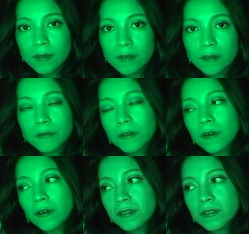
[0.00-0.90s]
Of
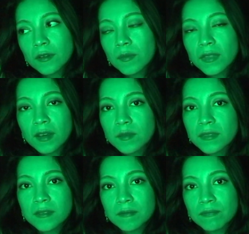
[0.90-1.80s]
course,
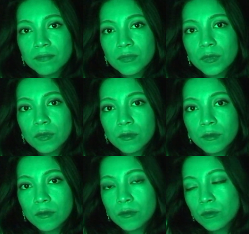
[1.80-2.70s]
sometimes
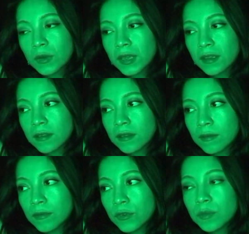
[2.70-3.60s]
we
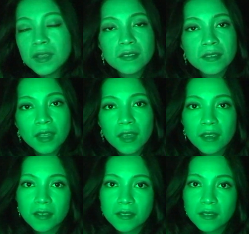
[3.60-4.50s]
do
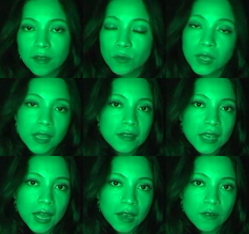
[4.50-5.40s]
mistakes and we get
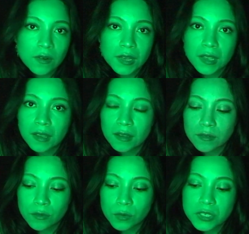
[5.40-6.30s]
angry
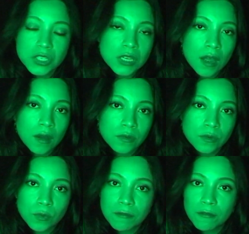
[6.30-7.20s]
and we shout,
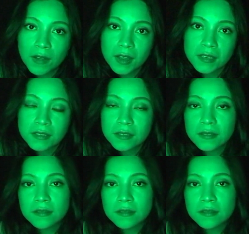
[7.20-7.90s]
we fight.